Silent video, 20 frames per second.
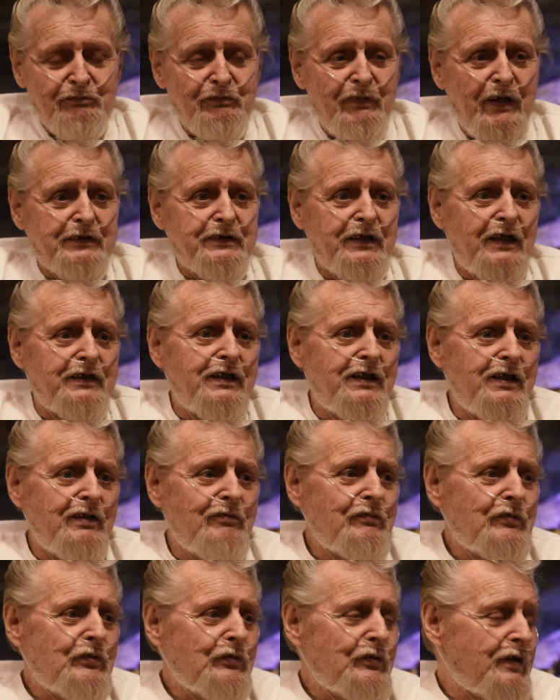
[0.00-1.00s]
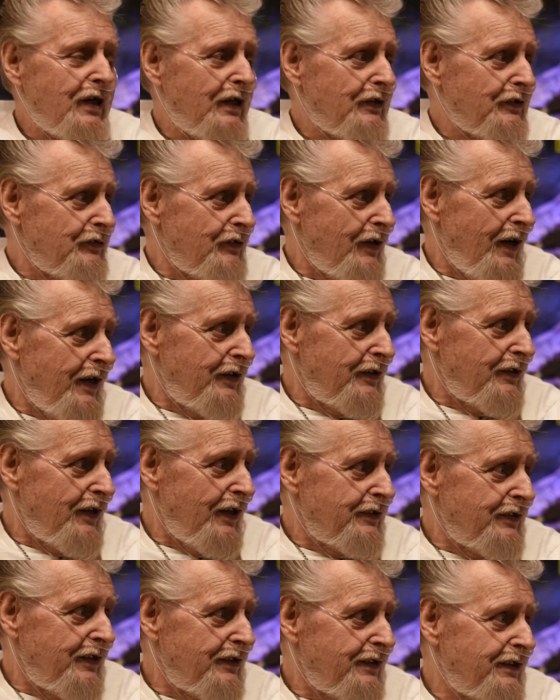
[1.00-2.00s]
In fact, I didn't even do it on the grinder.
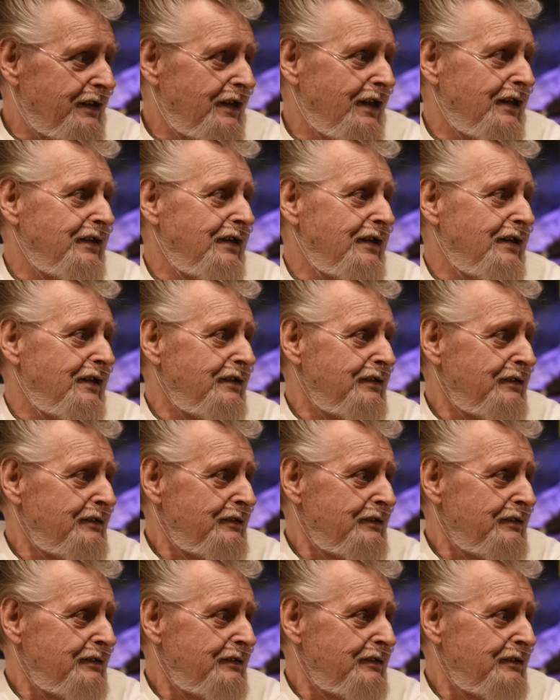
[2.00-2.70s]
I done it on the